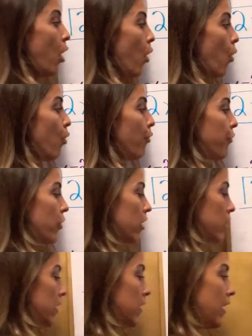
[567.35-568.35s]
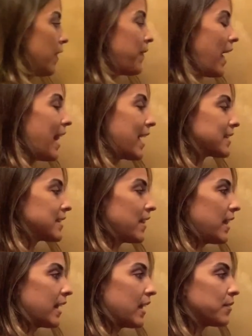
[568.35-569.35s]
over that x to the
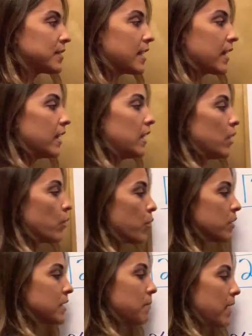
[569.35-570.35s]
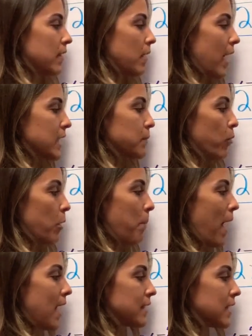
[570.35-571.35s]
negative second, in order to make the exponent
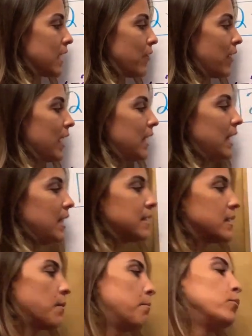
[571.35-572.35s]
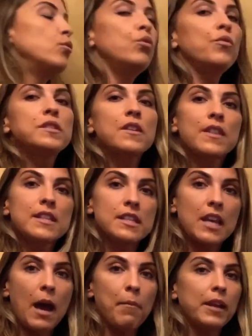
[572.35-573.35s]
positive, it needs to move to the
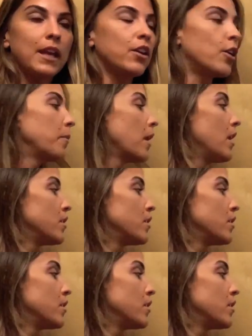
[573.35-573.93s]
denominator.